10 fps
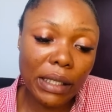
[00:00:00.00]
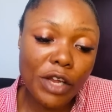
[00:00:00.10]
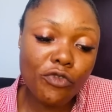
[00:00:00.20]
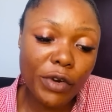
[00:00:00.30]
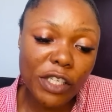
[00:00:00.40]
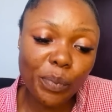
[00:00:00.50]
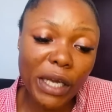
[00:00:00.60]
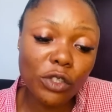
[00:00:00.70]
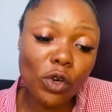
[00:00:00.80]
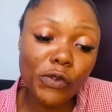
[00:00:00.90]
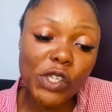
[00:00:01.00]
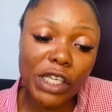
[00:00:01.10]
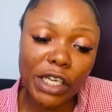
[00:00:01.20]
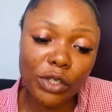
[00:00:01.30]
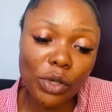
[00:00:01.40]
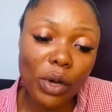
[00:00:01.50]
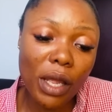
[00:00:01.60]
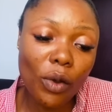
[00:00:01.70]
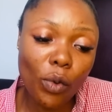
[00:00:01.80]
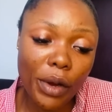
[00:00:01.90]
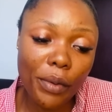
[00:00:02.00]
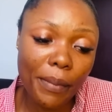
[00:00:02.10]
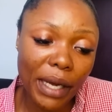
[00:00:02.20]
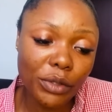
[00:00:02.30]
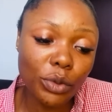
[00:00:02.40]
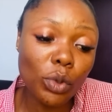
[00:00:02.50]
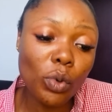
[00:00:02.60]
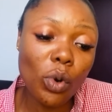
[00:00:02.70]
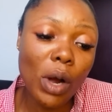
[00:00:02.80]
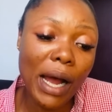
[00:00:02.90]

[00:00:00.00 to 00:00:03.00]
in respect of Senator Ekweremadu, who